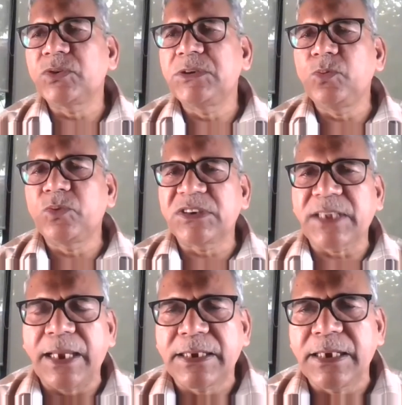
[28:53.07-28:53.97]
duty
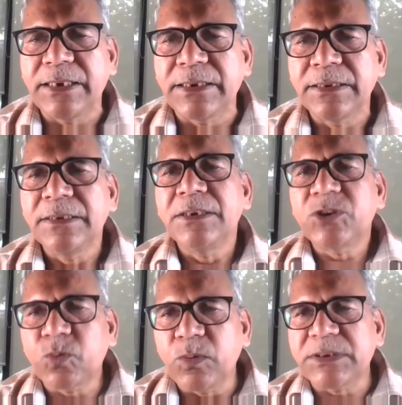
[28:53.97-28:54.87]
cycling,
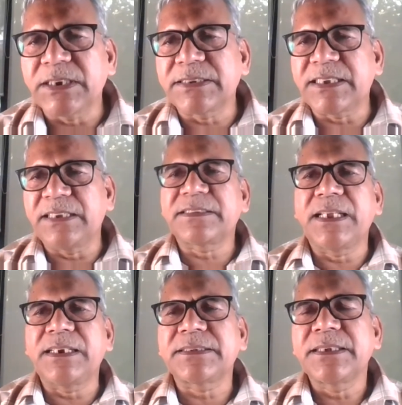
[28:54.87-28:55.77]
switching
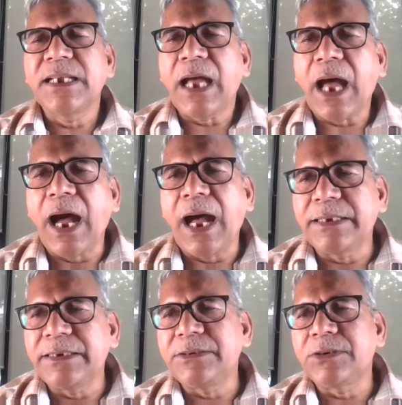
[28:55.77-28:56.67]
sensors
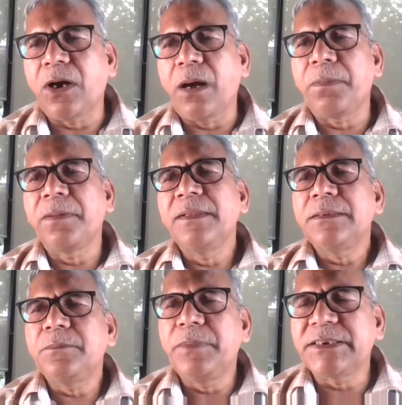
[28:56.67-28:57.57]
on and off
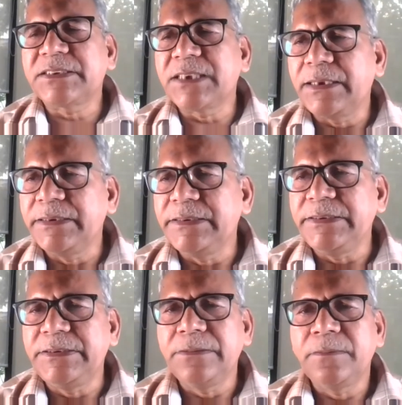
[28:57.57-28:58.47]
based on
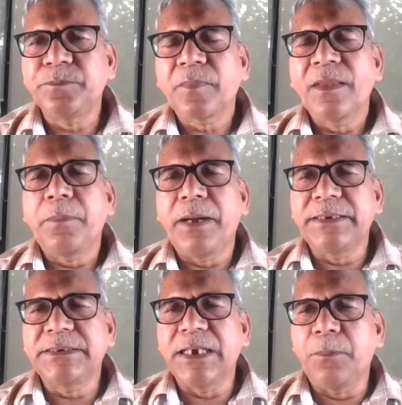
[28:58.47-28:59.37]
need. For
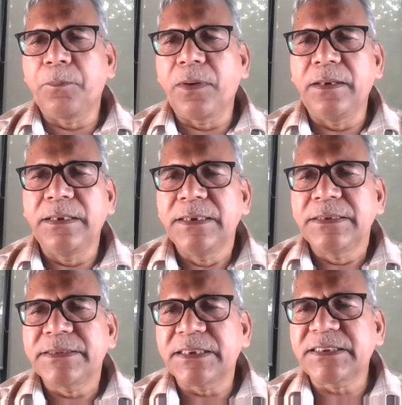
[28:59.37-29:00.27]
example,
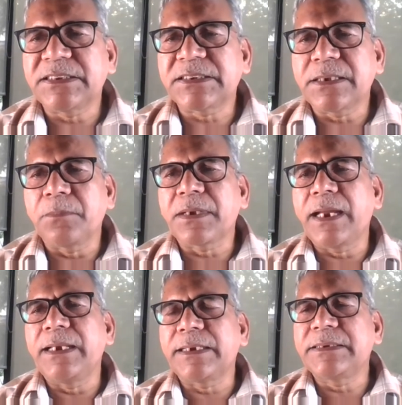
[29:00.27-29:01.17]
the system
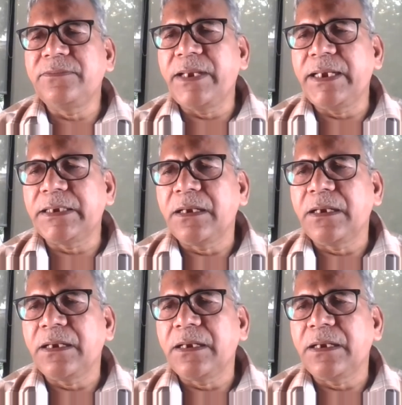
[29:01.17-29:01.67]
can activate